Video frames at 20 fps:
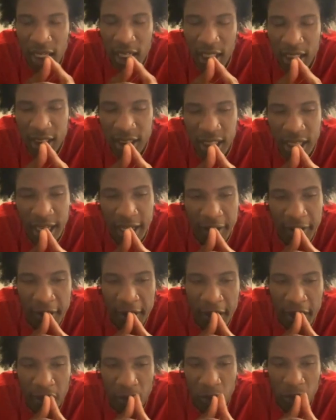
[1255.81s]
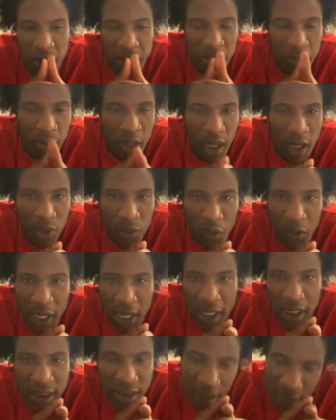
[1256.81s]
It's like once the ball roll
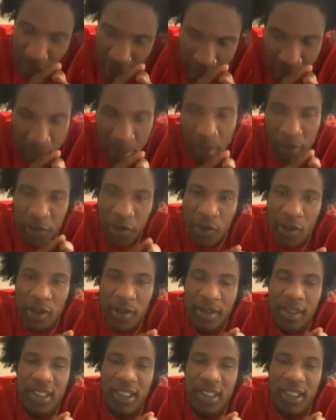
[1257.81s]
out, it's time to perform.